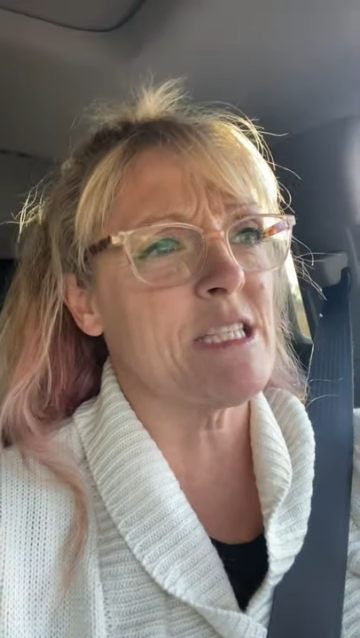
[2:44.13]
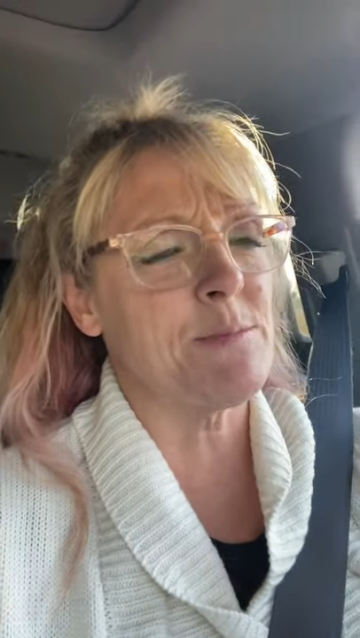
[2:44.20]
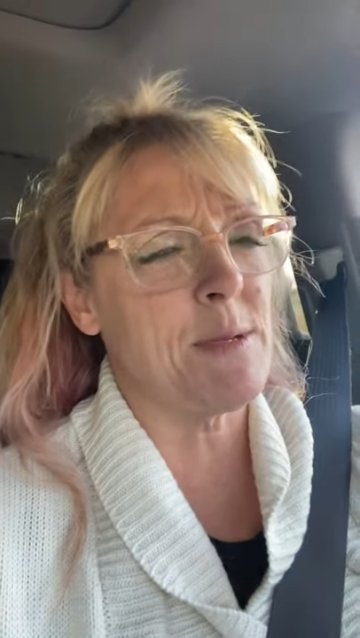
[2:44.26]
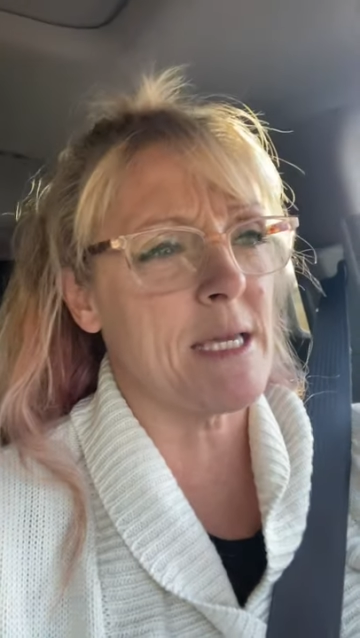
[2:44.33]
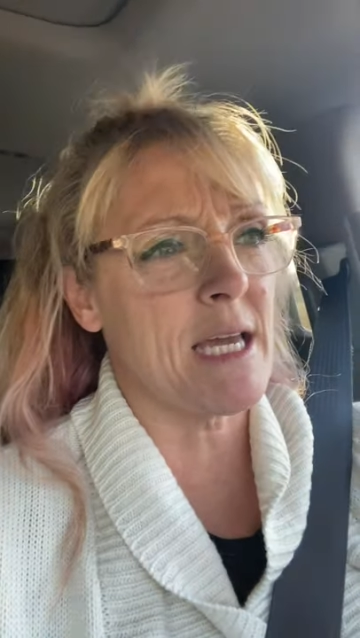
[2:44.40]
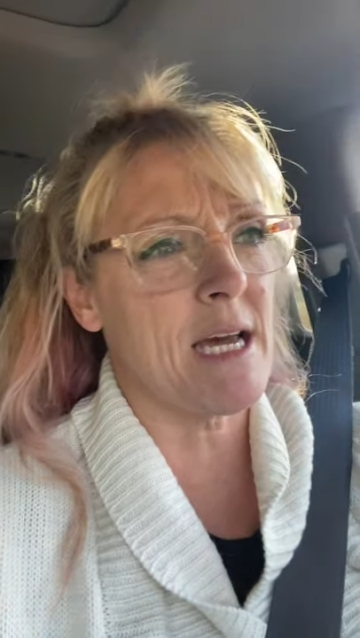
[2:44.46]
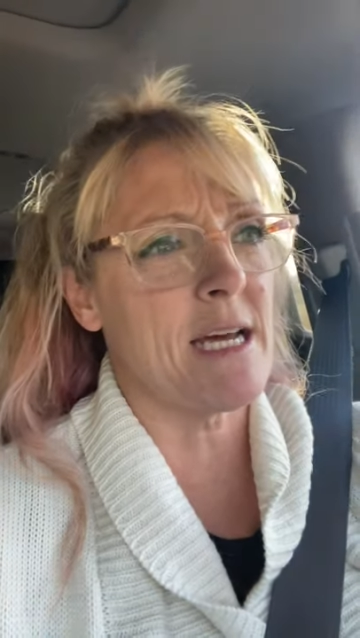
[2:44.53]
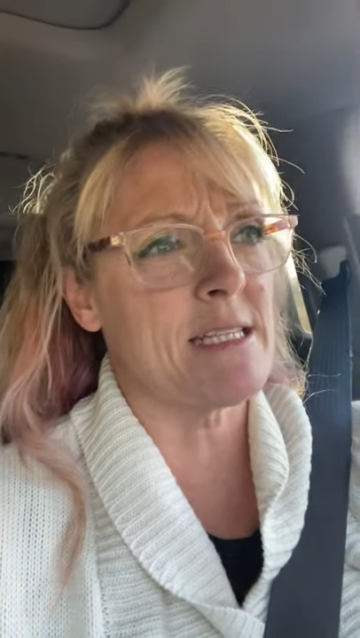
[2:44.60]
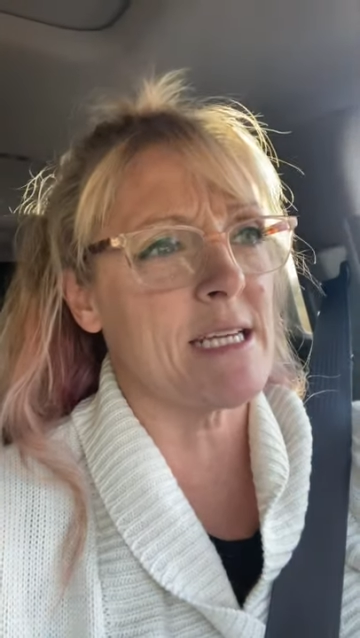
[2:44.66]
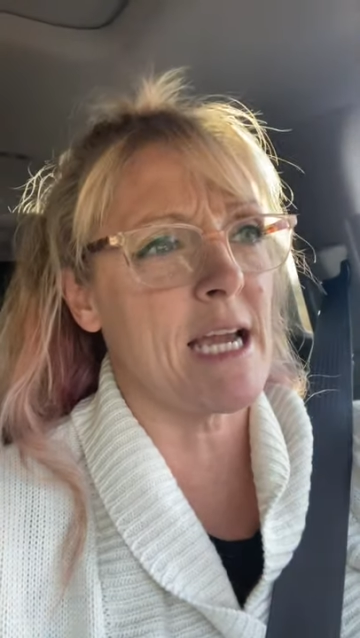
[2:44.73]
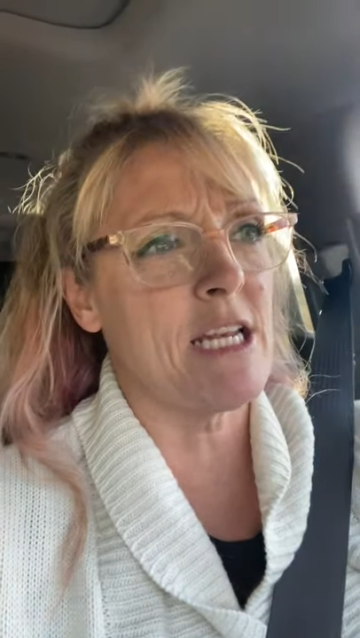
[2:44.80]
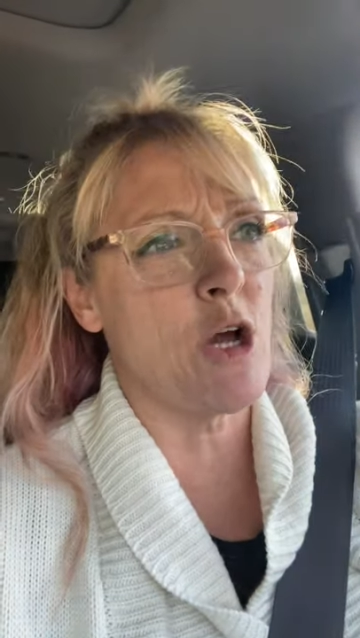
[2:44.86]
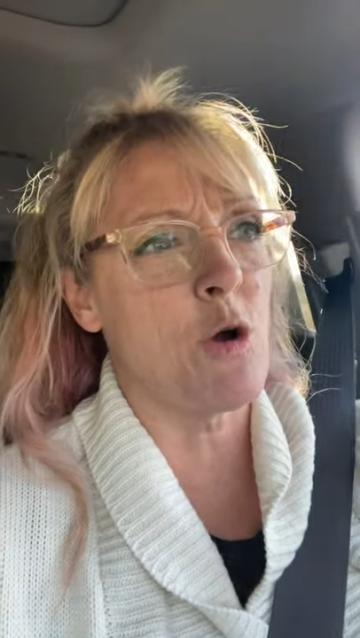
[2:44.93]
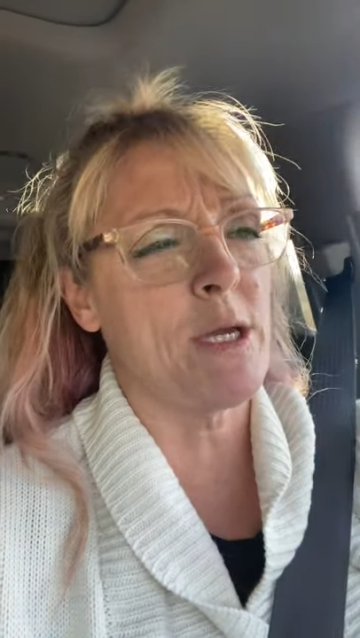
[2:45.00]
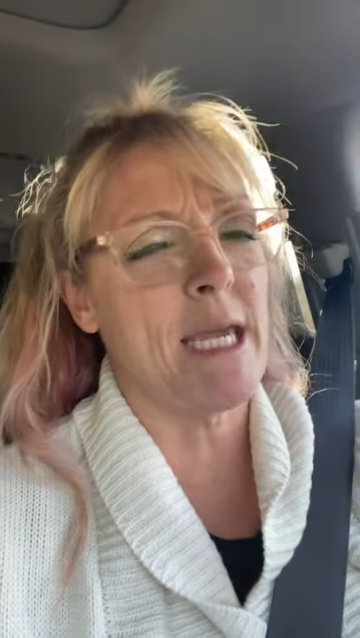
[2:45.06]
because I
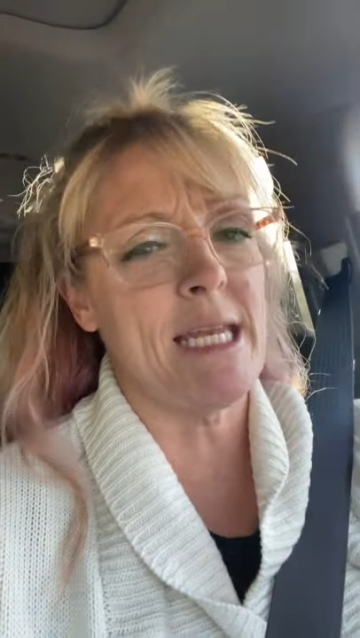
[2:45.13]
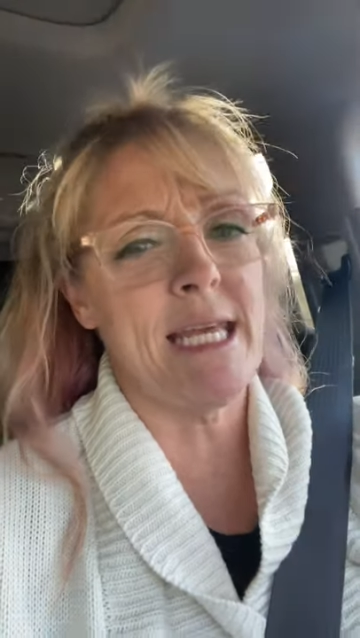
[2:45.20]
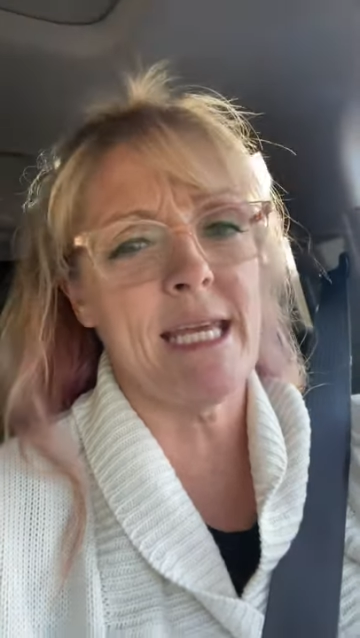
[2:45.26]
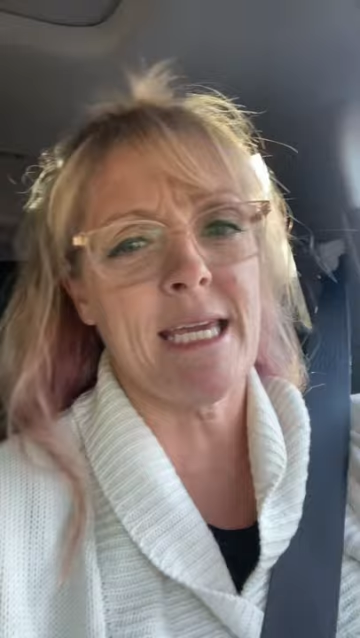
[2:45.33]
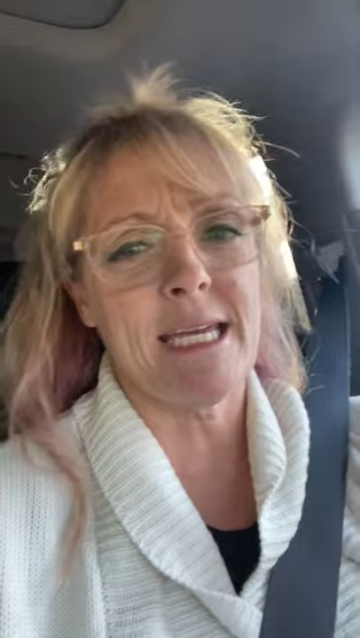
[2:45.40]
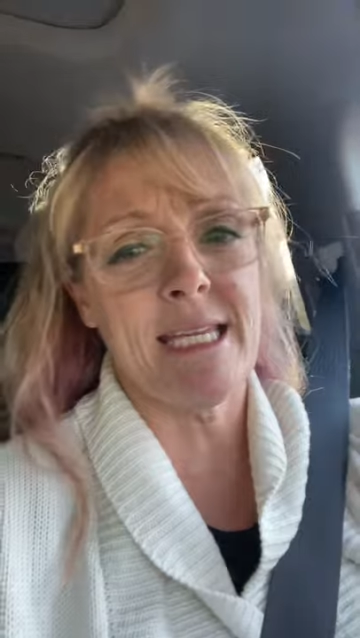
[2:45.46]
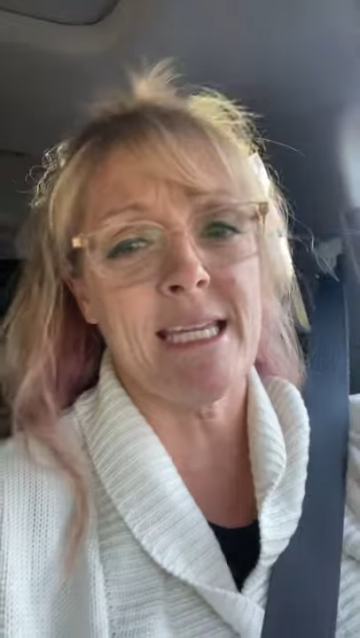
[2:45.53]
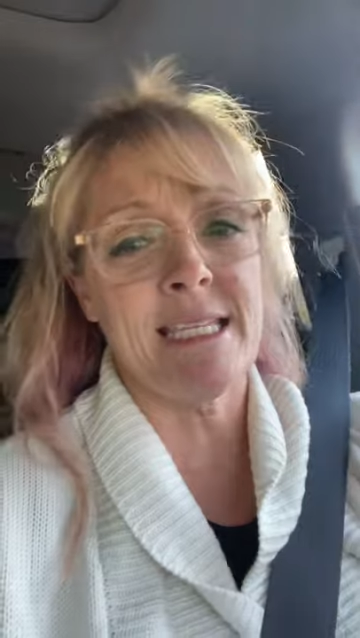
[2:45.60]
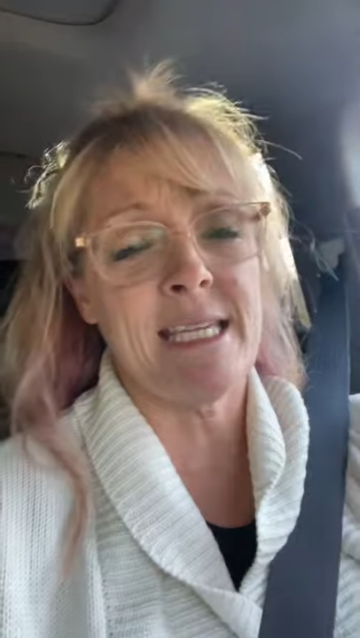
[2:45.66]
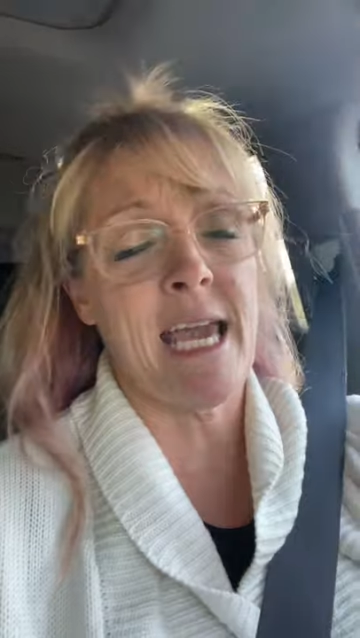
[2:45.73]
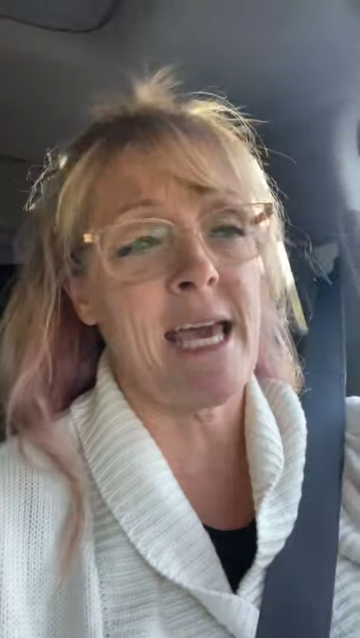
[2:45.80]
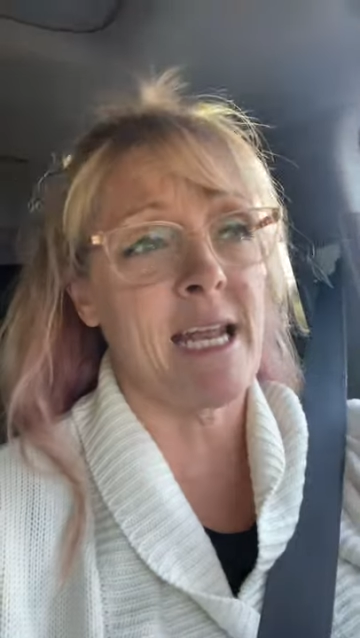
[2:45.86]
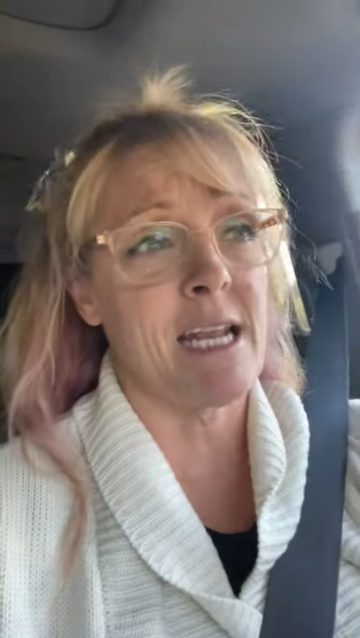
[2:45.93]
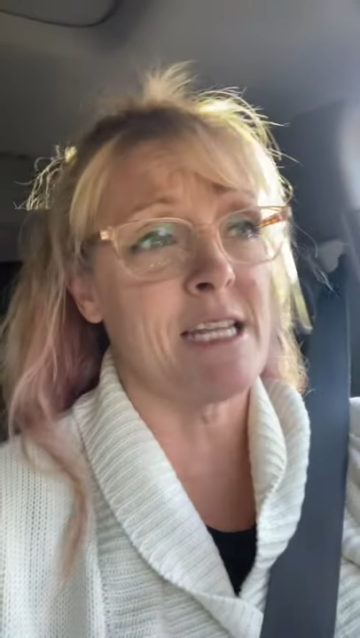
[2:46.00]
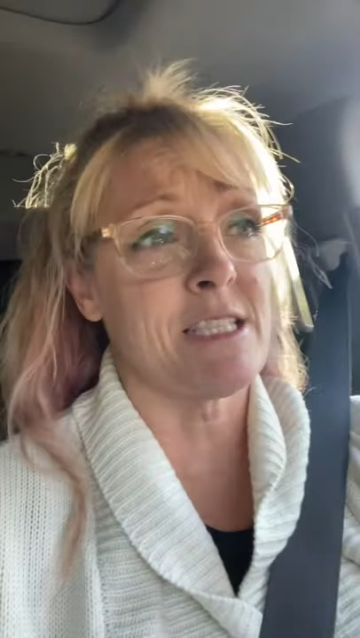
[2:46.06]
know Gideon can eat
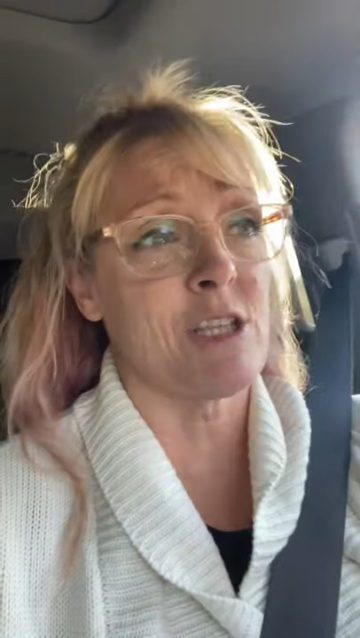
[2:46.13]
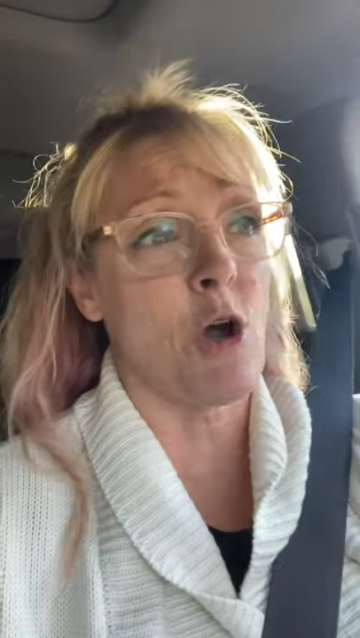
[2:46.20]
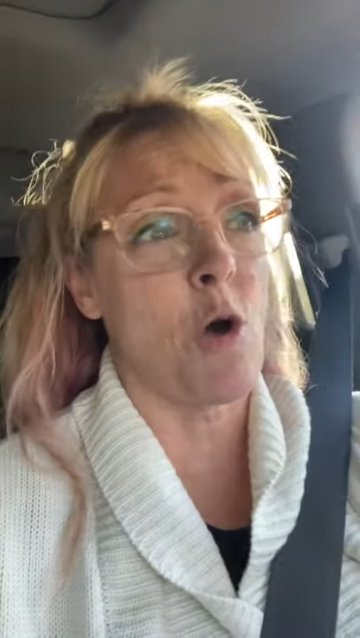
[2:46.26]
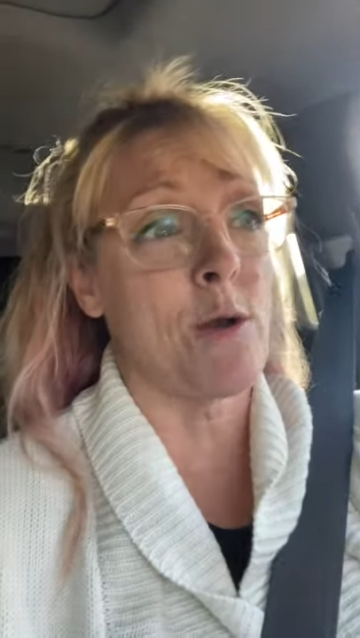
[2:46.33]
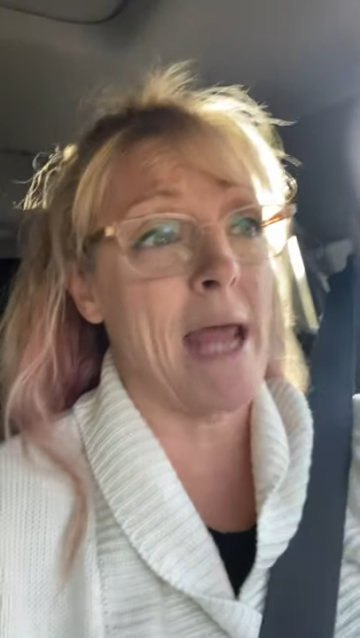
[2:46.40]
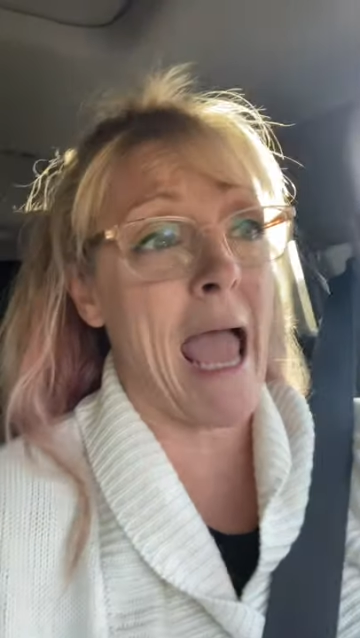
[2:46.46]
10 on his own.